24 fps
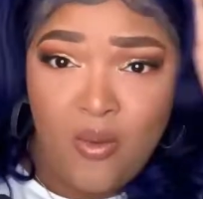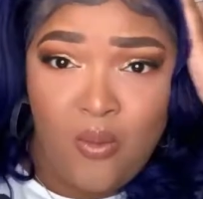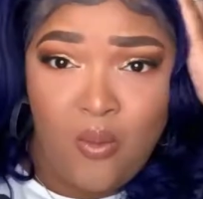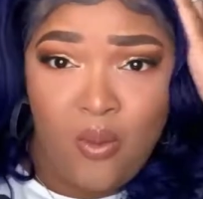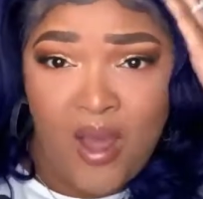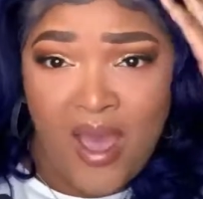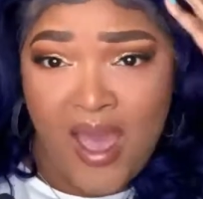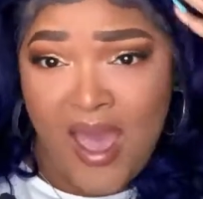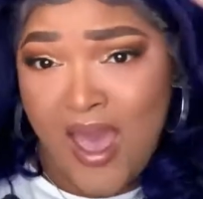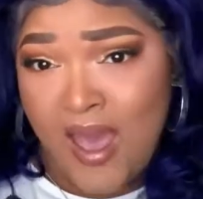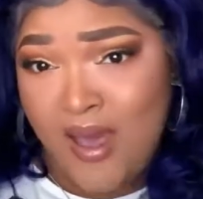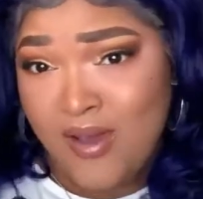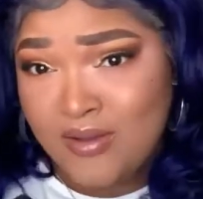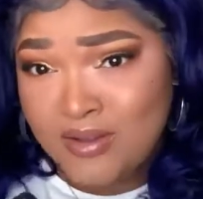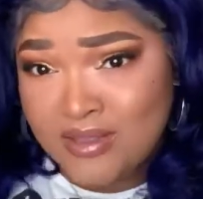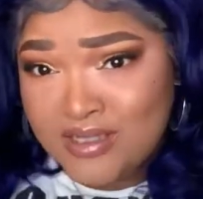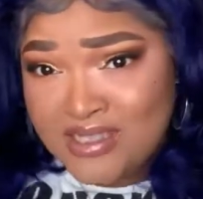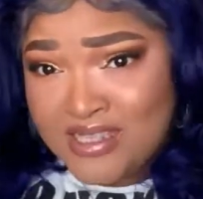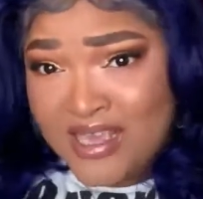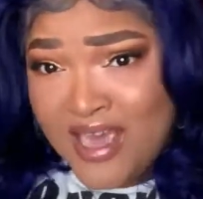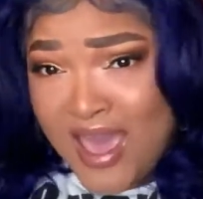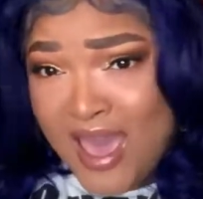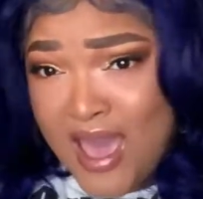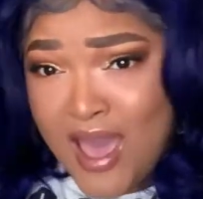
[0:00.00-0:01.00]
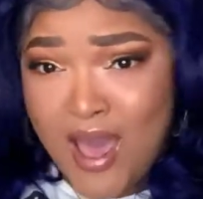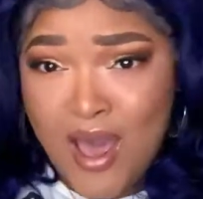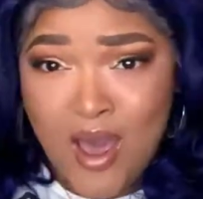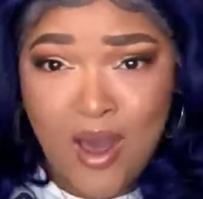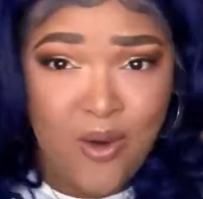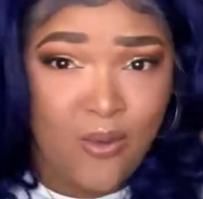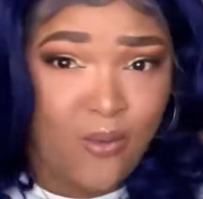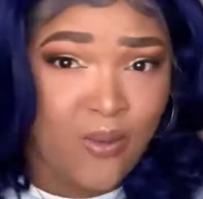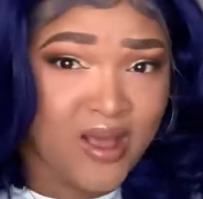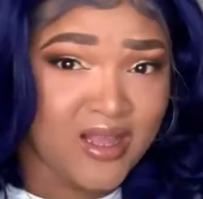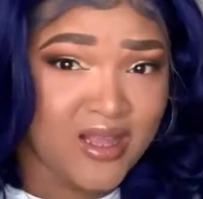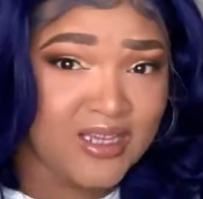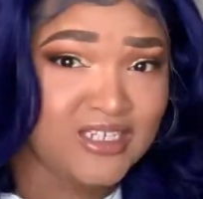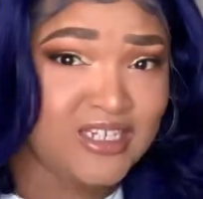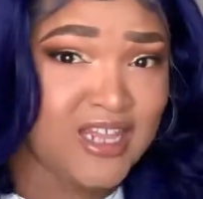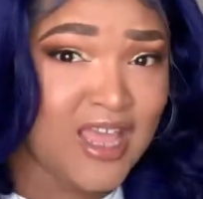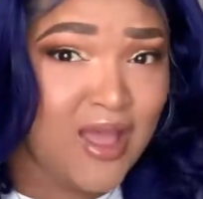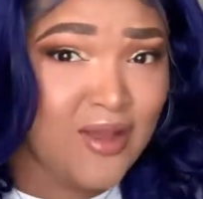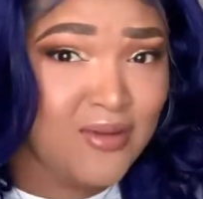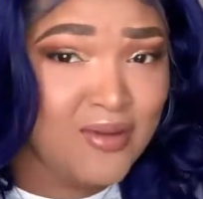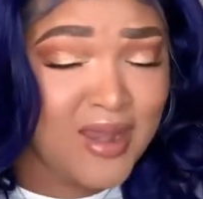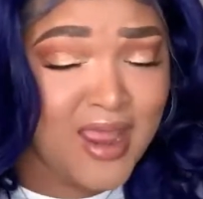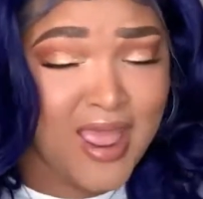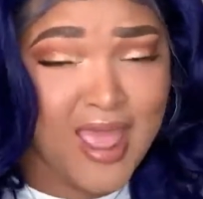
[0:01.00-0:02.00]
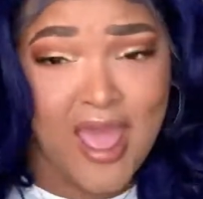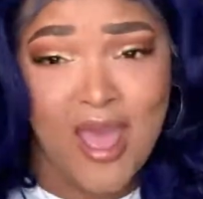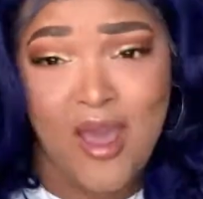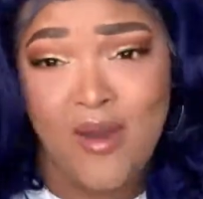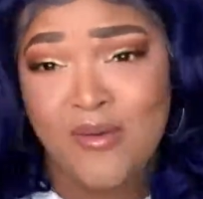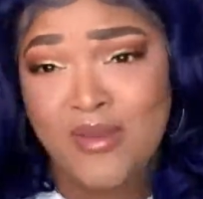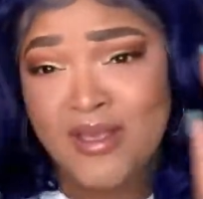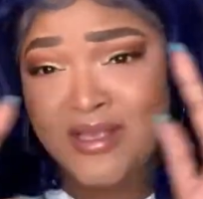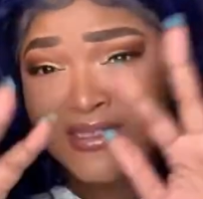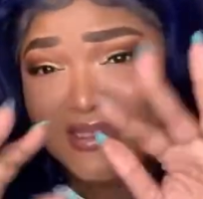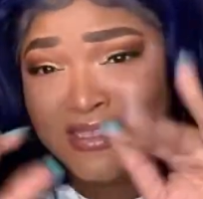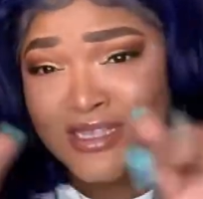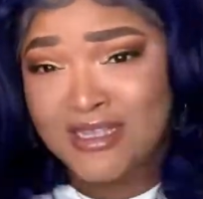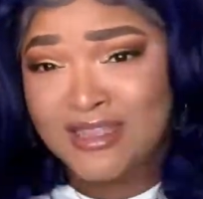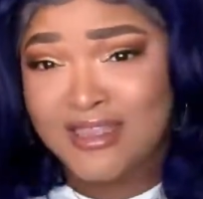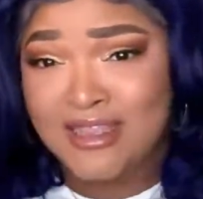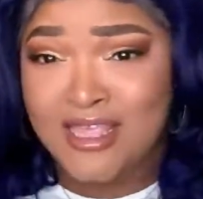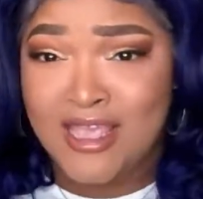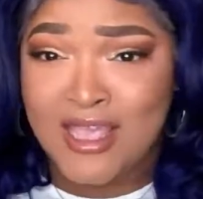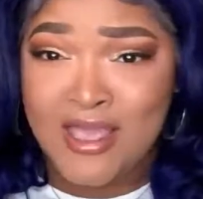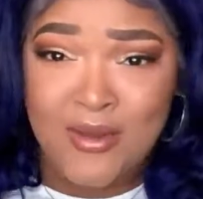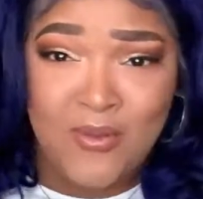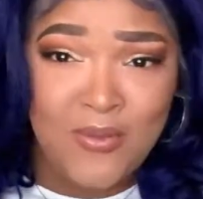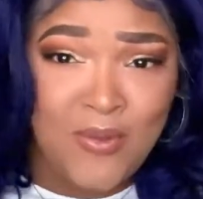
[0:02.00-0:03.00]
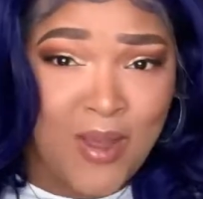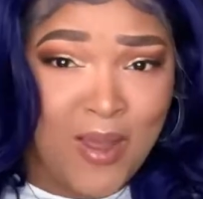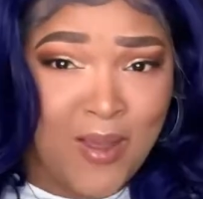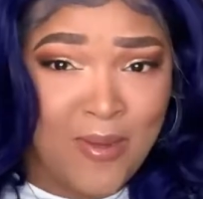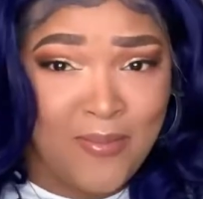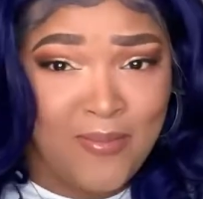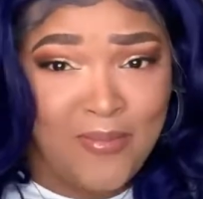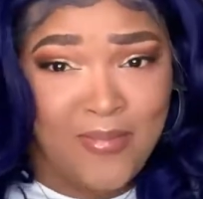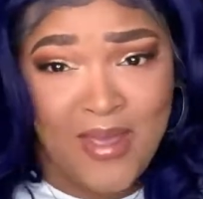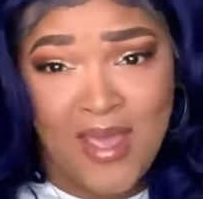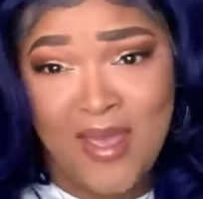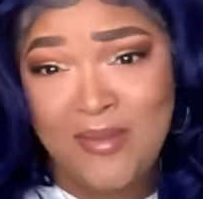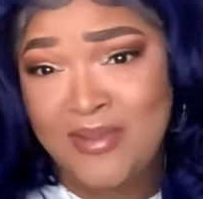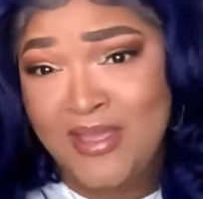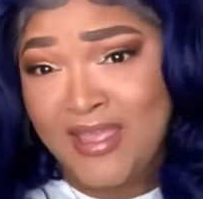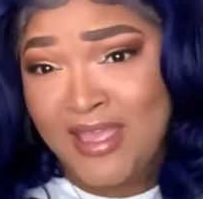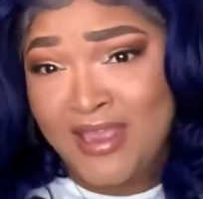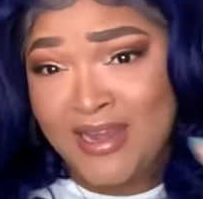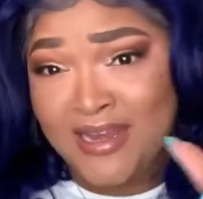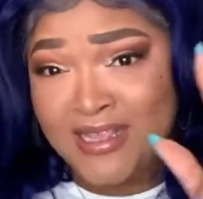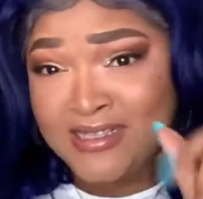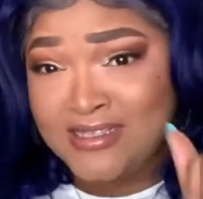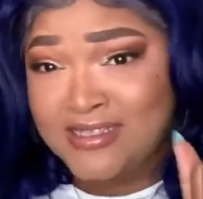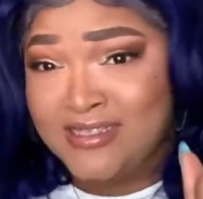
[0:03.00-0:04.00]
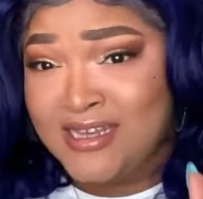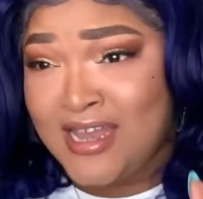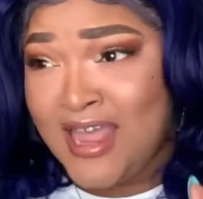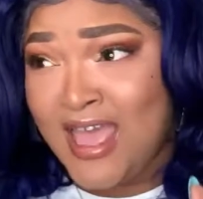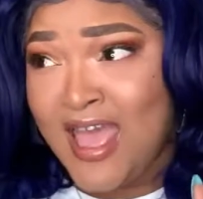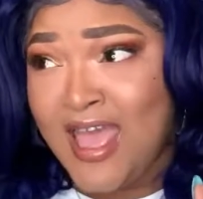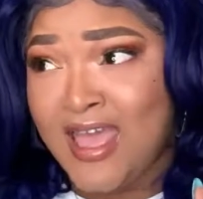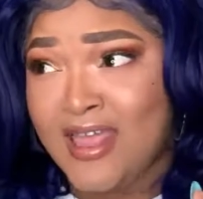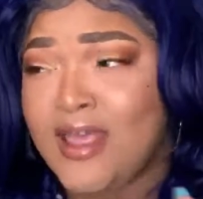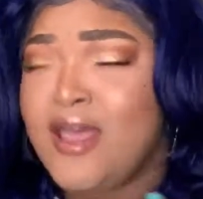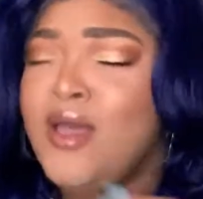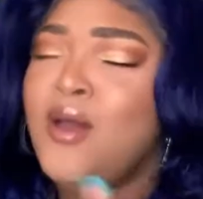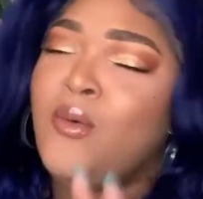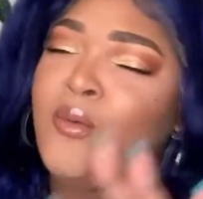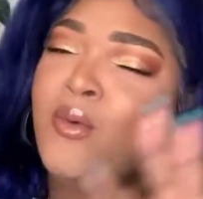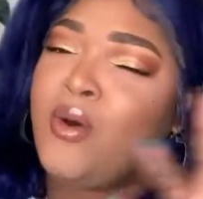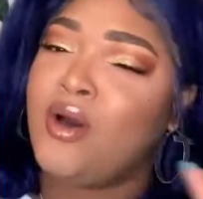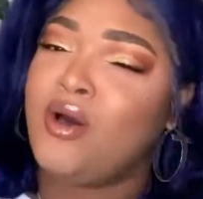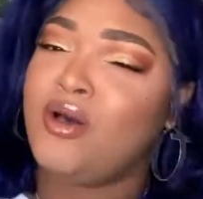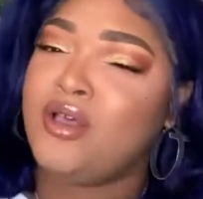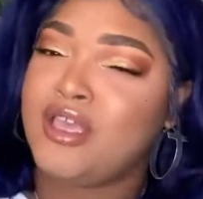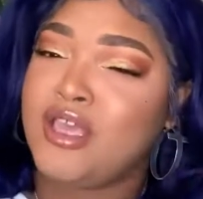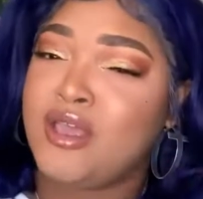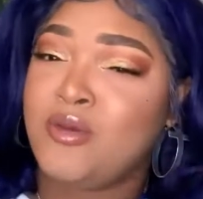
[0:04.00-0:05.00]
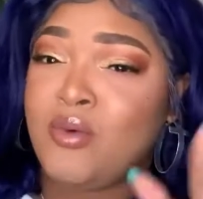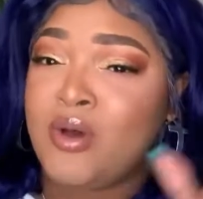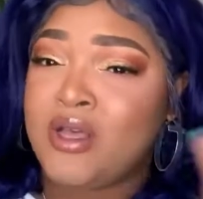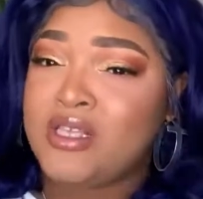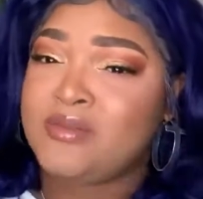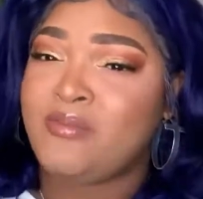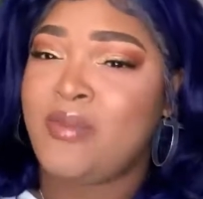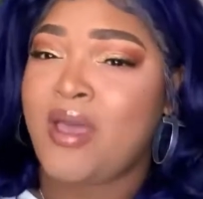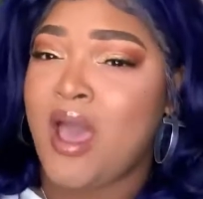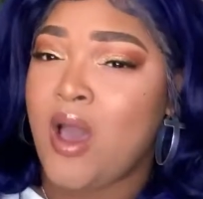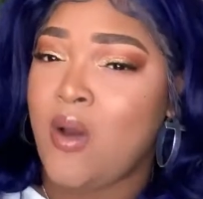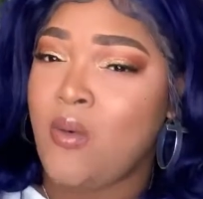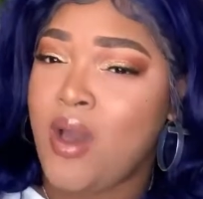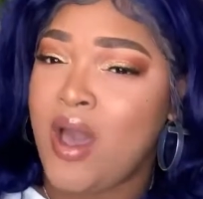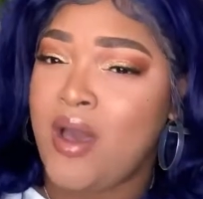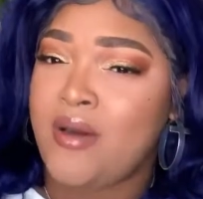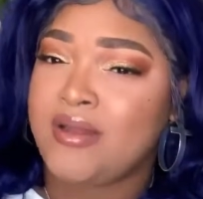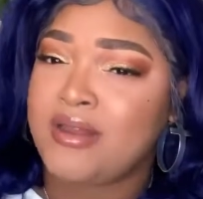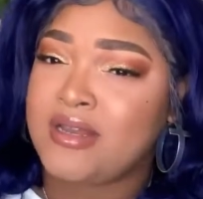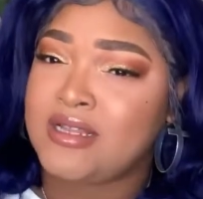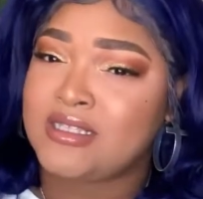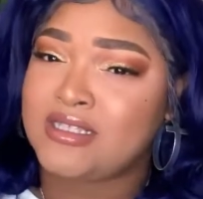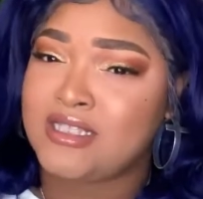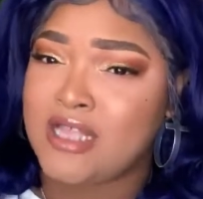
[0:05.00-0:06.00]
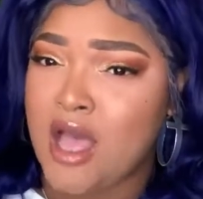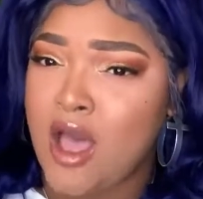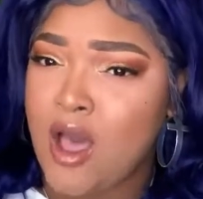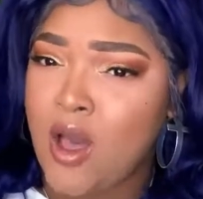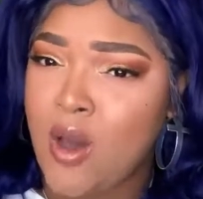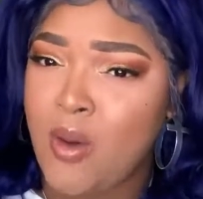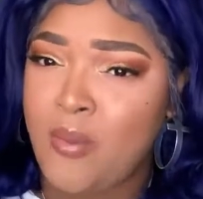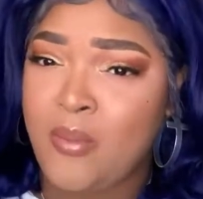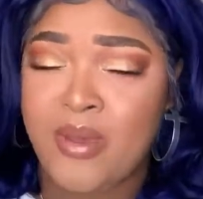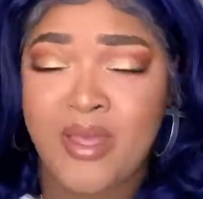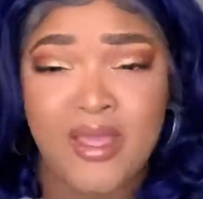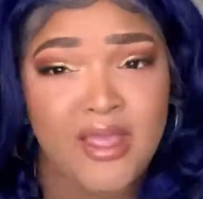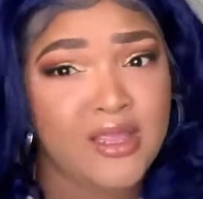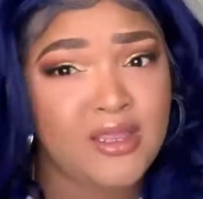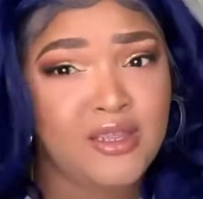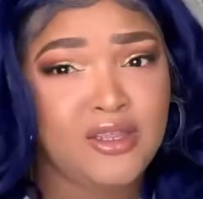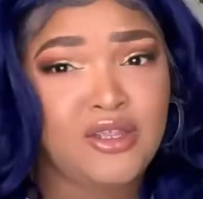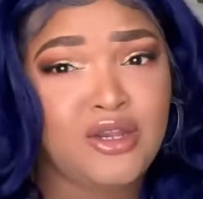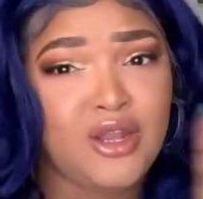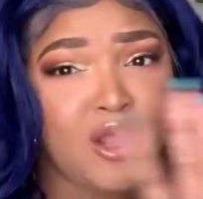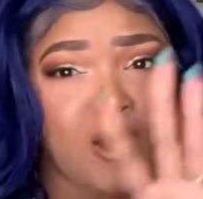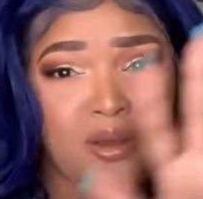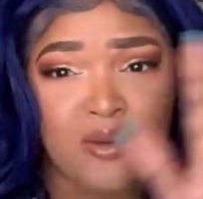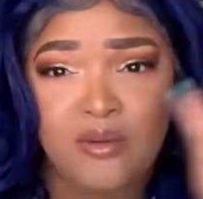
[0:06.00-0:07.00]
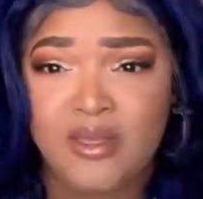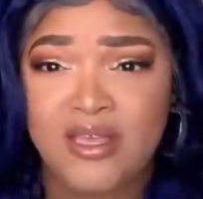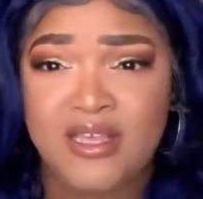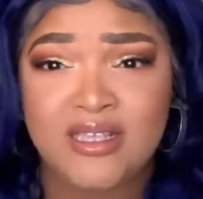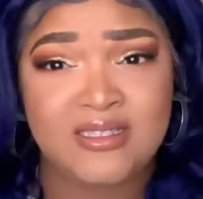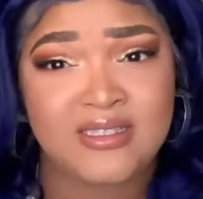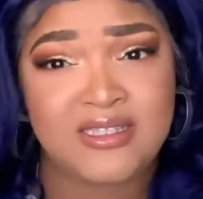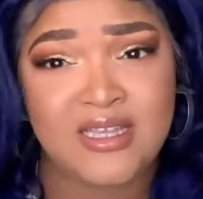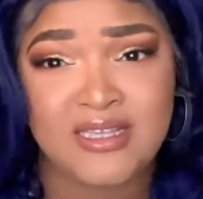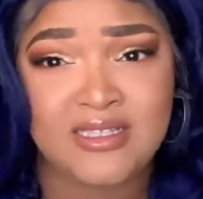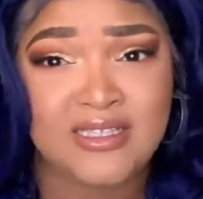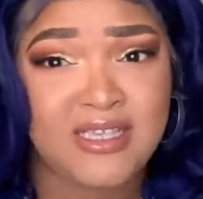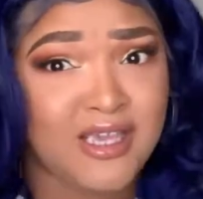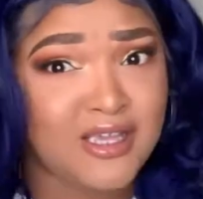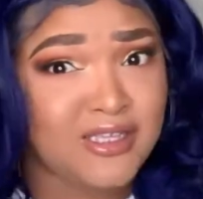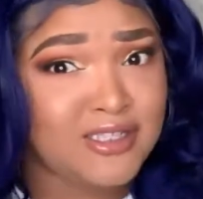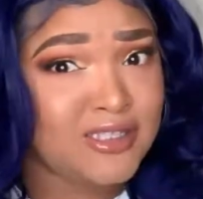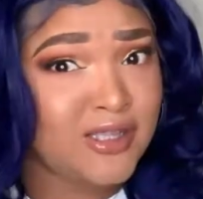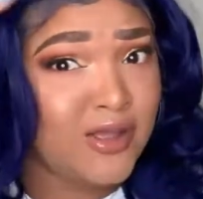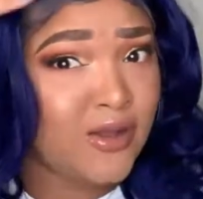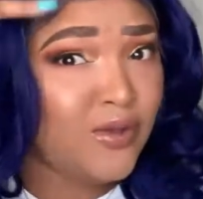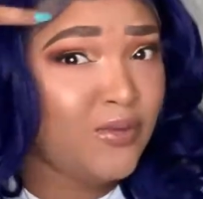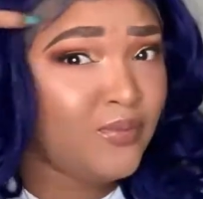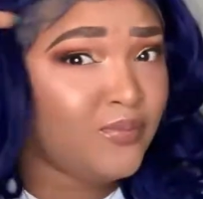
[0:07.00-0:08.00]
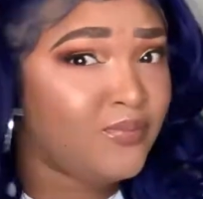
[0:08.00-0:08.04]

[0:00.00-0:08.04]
Wow, pow, watch out now. It's the thick one, baby, and it's not, well, it was Bow Wow in the song, but you know, it's Tay Tay, so,